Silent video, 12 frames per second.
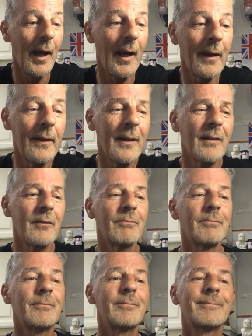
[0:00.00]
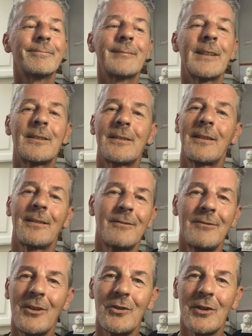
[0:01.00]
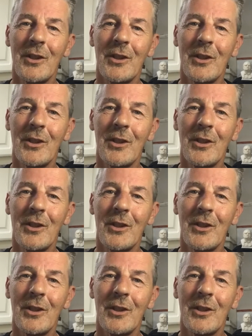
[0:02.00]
and there's no